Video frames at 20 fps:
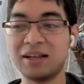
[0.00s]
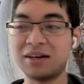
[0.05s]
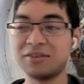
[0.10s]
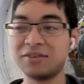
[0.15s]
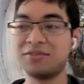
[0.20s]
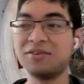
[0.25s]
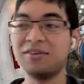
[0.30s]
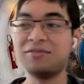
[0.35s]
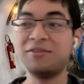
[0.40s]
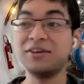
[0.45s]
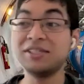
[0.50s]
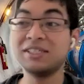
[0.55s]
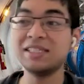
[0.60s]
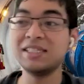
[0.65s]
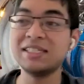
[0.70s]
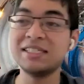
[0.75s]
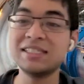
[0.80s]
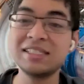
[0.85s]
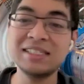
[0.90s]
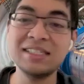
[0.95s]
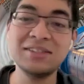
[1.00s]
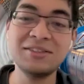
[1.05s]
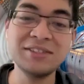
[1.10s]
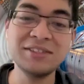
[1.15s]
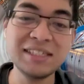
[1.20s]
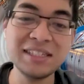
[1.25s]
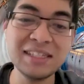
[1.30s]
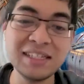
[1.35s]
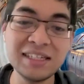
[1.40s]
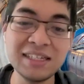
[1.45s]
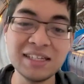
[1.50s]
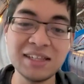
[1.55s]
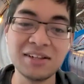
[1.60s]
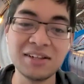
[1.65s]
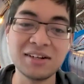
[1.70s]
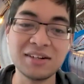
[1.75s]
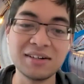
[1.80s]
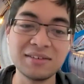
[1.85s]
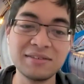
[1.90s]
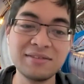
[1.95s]
a lot of fishies to see, a
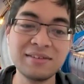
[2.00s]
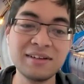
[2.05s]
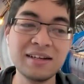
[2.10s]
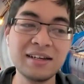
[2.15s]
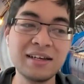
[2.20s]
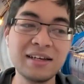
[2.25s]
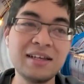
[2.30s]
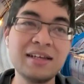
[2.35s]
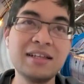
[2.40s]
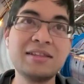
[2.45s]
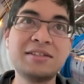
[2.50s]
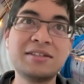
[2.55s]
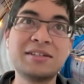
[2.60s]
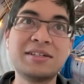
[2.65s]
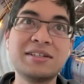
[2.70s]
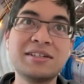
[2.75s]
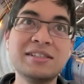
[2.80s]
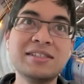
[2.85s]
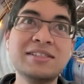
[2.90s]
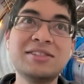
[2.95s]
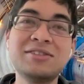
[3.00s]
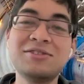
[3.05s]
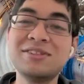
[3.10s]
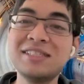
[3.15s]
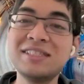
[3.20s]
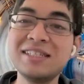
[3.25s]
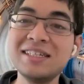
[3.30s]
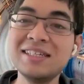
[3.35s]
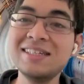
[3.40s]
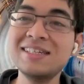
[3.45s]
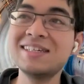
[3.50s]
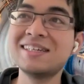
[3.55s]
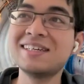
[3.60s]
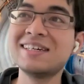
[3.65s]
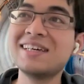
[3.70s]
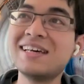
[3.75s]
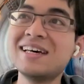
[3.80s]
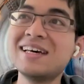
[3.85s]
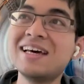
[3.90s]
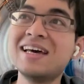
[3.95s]
lot of turtles to see,
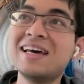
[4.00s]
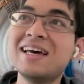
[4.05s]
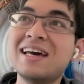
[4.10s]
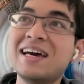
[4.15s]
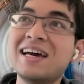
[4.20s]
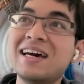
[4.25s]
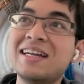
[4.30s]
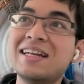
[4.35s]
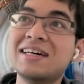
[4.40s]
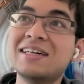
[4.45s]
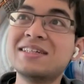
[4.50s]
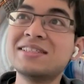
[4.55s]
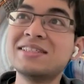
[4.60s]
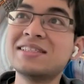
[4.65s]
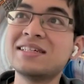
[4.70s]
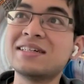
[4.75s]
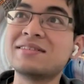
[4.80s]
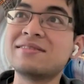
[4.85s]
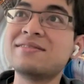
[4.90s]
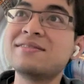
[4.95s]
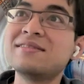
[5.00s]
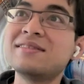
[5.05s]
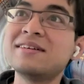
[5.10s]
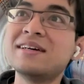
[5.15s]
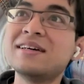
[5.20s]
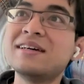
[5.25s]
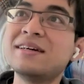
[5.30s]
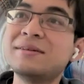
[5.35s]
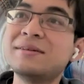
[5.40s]
and other stuff.